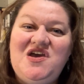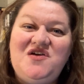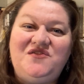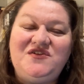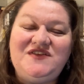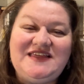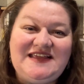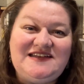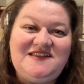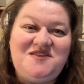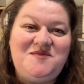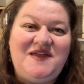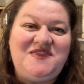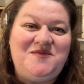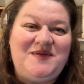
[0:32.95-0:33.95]
for the end of the
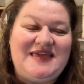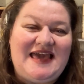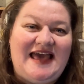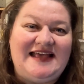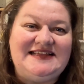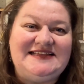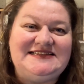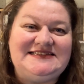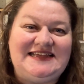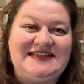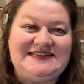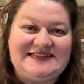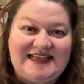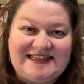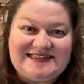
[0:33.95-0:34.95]
month because
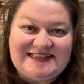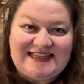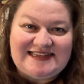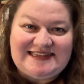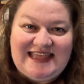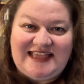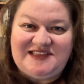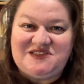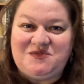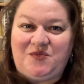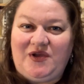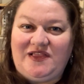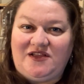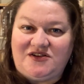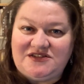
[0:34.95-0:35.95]
it does contain
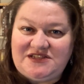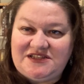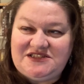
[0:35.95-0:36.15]
spoilers.